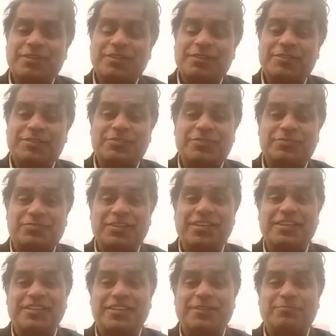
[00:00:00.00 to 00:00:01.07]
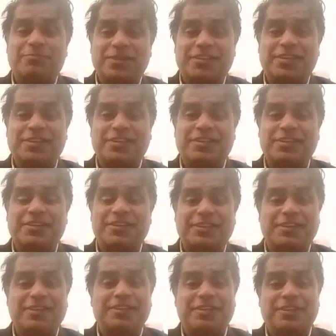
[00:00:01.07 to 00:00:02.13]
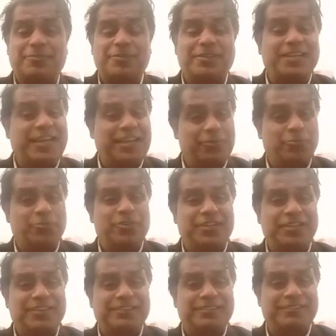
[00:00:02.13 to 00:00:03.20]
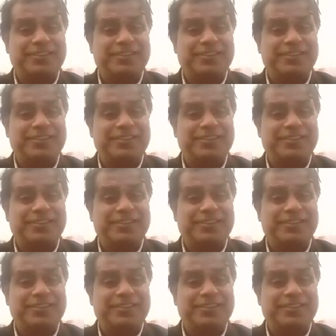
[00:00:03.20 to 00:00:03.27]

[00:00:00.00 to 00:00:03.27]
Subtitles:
This is really making a little bit agony